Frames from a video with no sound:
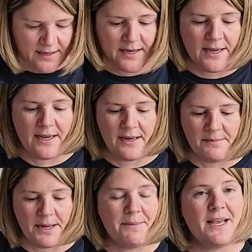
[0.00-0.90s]
And
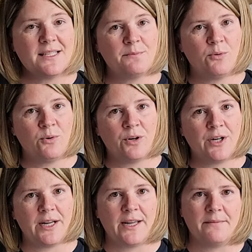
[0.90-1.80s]
my
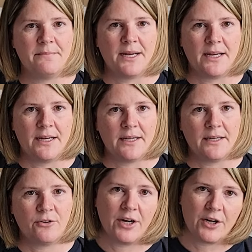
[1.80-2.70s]
passport and
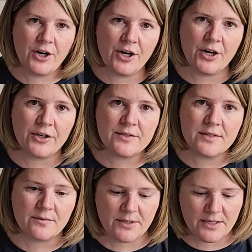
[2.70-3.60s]
my credit cards
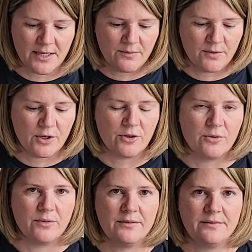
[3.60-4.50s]
and whatnot will
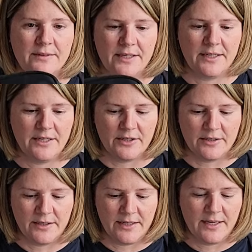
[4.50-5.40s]
go in
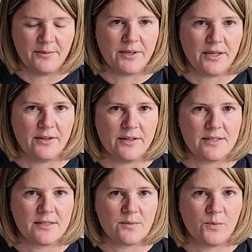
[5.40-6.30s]
here, and I will carry
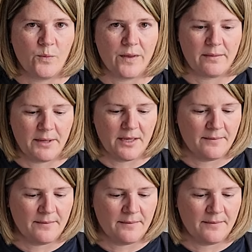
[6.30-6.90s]
this with me.